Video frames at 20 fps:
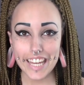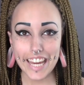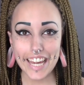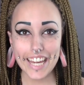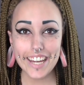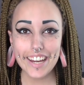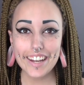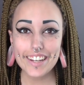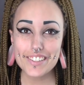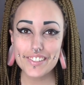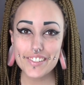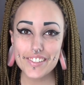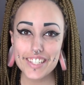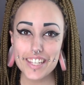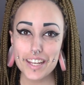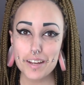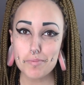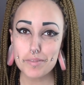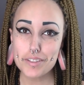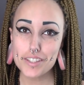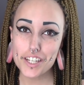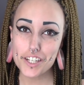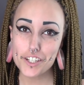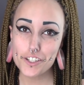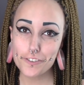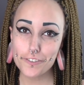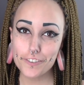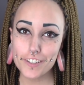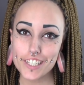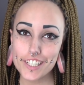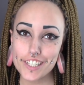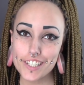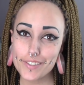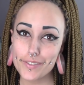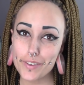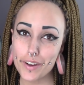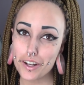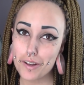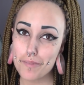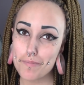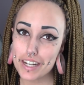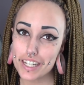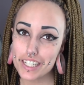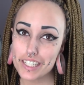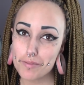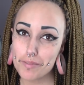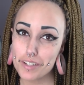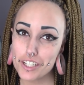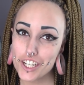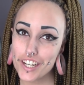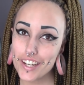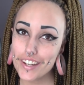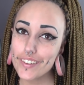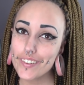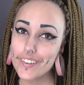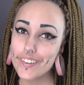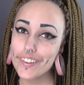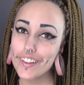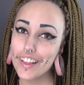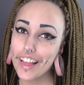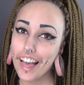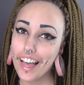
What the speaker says: Hey guys, what's up? It's AngelVicious. Welcome back to my channel.